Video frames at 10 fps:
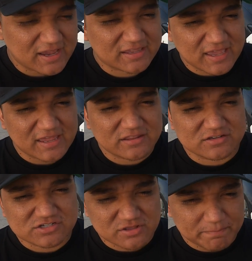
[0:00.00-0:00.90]
Again,
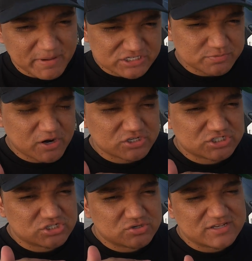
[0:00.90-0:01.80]
there's the Benchmark
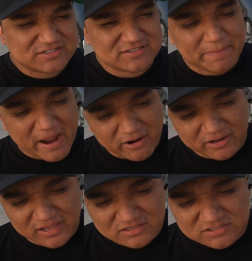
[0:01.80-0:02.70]
tune and the
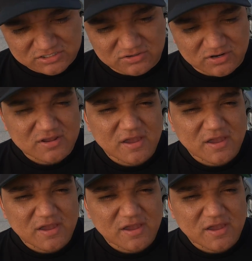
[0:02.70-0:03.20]
Powergate tune.